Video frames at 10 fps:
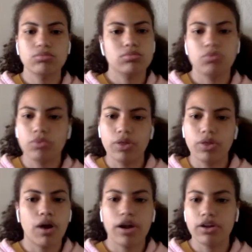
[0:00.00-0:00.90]
like
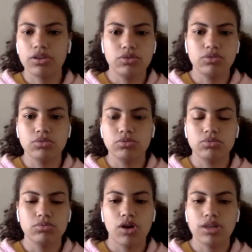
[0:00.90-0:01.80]
why are you
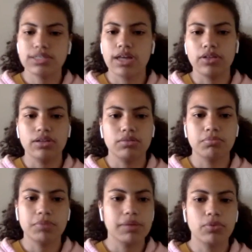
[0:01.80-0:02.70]
not telling
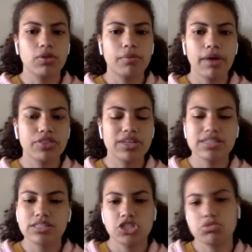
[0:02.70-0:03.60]
people about this
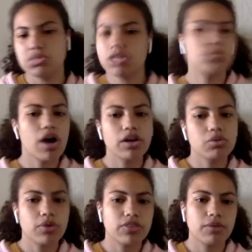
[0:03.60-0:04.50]
and she was like well i don't
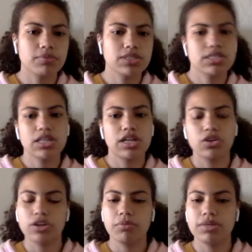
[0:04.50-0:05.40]
want them to like
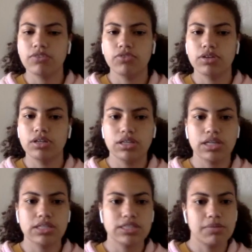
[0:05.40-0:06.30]
look at me different and
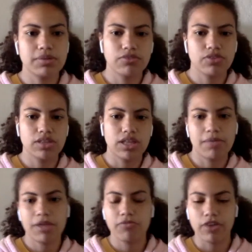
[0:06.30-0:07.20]
like see me differently and
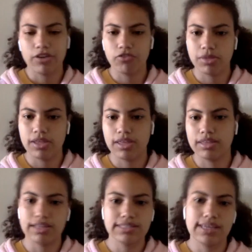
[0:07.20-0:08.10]
make fun of me and
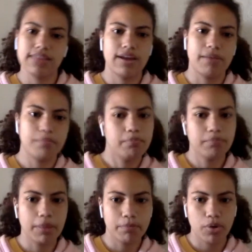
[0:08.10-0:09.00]
like say that i'm
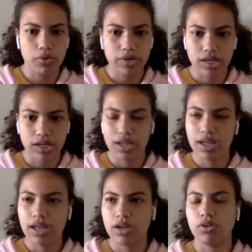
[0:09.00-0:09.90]
like broken
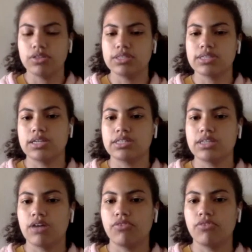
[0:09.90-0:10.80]
and all this kind of
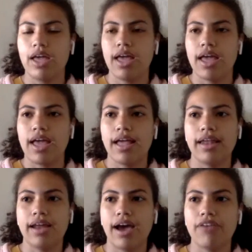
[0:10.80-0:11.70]
stuff
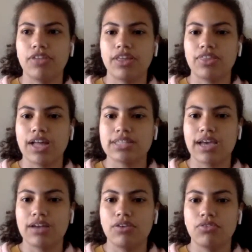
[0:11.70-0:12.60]
and i feel like that's
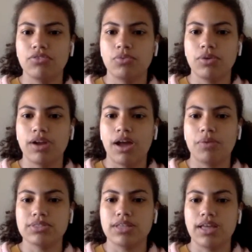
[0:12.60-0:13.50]
kind of when i
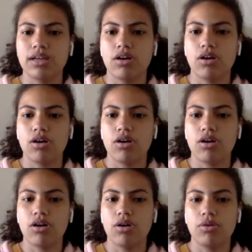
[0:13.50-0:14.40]
was like
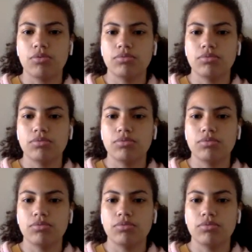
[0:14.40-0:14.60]
oh